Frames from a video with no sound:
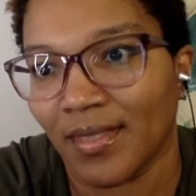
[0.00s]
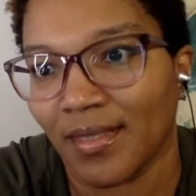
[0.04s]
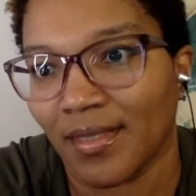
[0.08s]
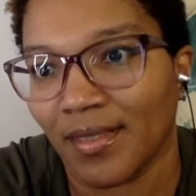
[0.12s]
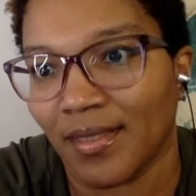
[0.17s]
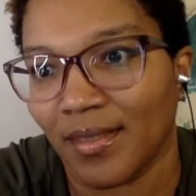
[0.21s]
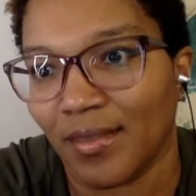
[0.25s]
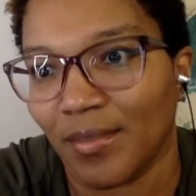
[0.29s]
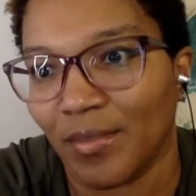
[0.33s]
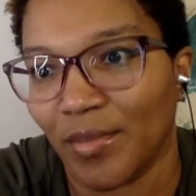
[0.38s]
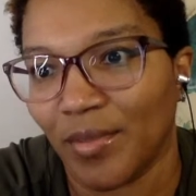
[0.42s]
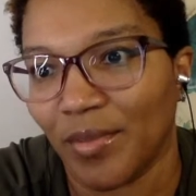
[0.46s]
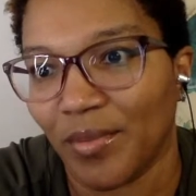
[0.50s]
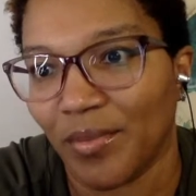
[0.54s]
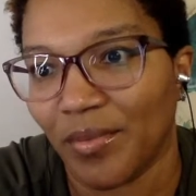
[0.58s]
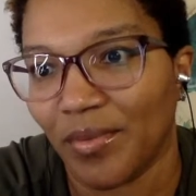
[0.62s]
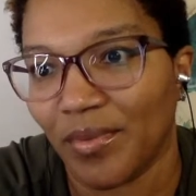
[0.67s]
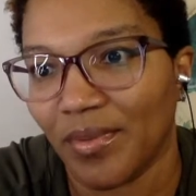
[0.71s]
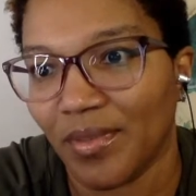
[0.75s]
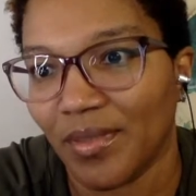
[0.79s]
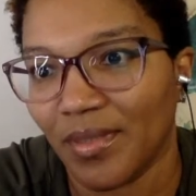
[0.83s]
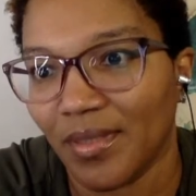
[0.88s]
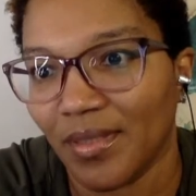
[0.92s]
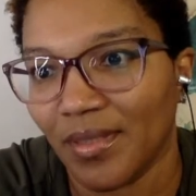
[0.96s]
Give me
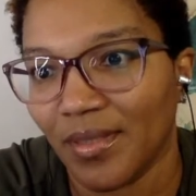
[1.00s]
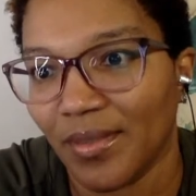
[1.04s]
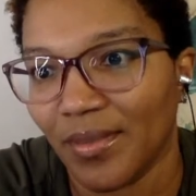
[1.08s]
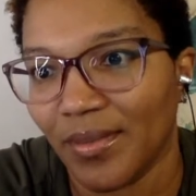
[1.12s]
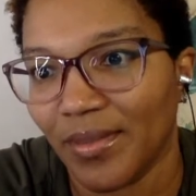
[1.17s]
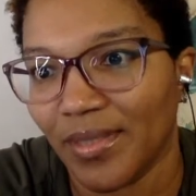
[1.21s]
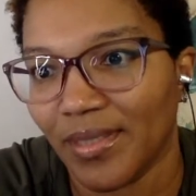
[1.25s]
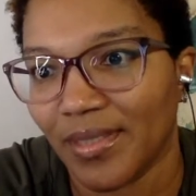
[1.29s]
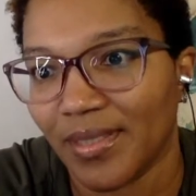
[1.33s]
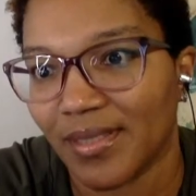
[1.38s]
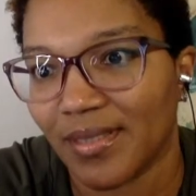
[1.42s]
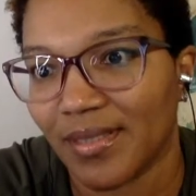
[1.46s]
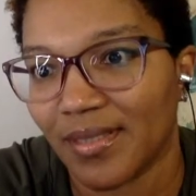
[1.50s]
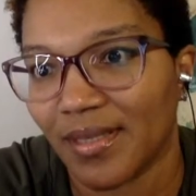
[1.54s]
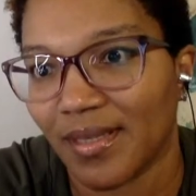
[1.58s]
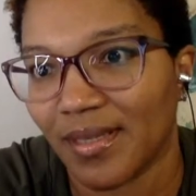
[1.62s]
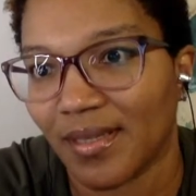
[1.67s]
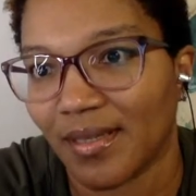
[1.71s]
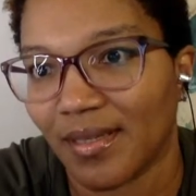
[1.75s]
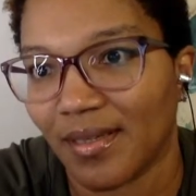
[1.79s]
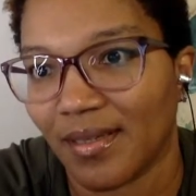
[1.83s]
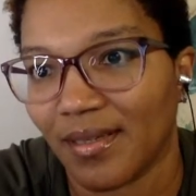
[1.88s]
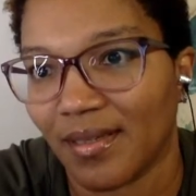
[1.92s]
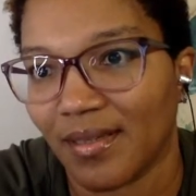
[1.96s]
one quick
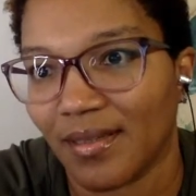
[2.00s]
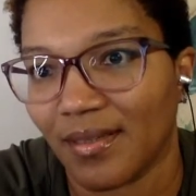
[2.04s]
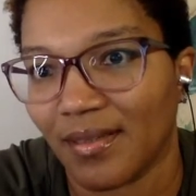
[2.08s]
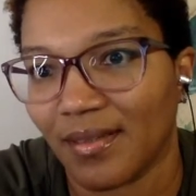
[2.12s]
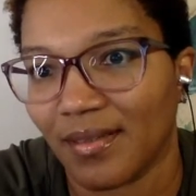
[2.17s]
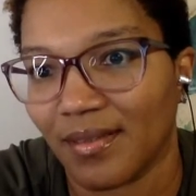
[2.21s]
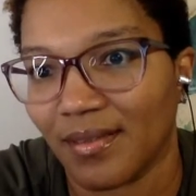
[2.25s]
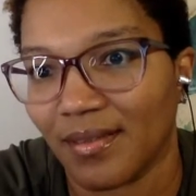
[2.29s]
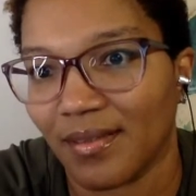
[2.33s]
second.